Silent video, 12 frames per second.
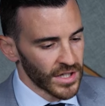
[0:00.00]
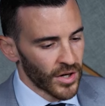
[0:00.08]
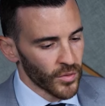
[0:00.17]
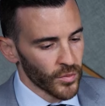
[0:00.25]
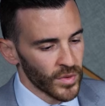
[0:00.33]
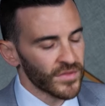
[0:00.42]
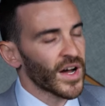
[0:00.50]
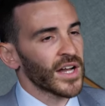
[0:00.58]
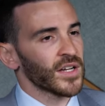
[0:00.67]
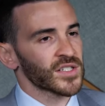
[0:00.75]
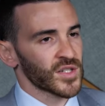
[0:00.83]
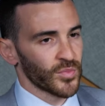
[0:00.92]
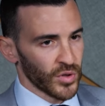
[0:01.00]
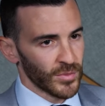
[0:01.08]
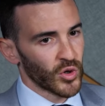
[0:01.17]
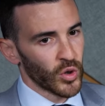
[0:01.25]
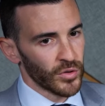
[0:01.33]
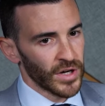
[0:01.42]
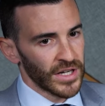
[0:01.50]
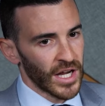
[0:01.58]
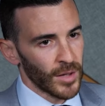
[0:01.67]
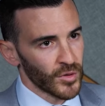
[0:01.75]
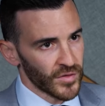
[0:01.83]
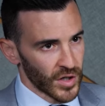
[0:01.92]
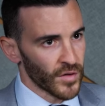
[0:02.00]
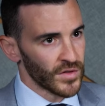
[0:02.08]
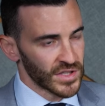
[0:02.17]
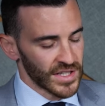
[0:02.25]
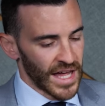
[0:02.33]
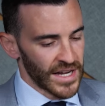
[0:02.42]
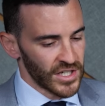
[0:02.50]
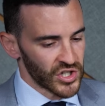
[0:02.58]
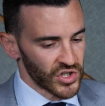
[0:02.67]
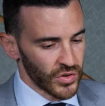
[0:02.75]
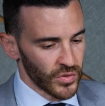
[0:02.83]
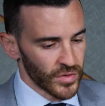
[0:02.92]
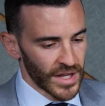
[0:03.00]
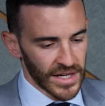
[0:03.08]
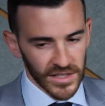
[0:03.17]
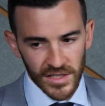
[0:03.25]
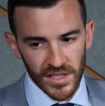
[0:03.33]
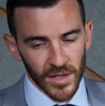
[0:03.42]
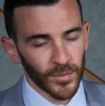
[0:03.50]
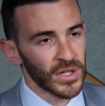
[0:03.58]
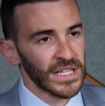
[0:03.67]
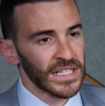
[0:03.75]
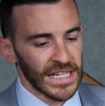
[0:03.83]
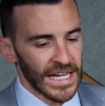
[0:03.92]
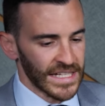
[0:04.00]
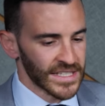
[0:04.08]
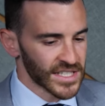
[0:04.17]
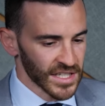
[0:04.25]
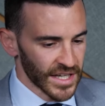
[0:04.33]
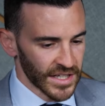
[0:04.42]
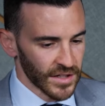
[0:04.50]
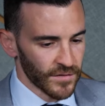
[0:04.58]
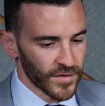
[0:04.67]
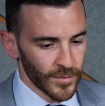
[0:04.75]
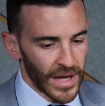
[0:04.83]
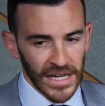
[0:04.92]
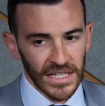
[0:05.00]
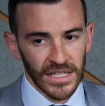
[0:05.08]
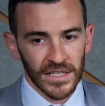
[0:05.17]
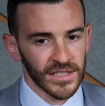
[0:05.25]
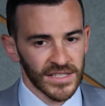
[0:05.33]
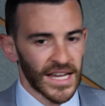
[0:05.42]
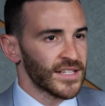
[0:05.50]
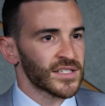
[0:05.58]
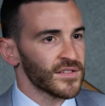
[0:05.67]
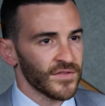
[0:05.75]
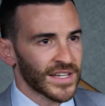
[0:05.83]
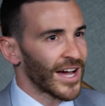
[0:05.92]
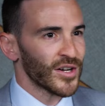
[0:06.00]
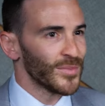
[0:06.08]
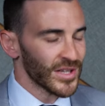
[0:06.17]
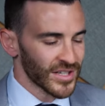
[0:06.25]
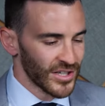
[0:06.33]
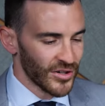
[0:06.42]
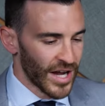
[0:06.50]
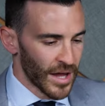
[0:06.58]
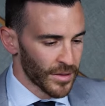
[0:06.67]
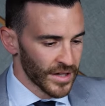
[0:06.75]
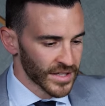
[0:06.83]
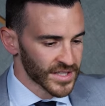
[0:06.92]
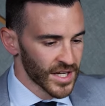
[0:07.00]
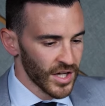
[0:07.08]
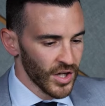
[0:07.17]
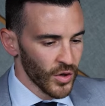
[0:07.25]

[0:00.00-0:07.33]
Now, we've got a Supreme Court right now moving over to that issue that is completely insulated from any sense of accountability or ethics.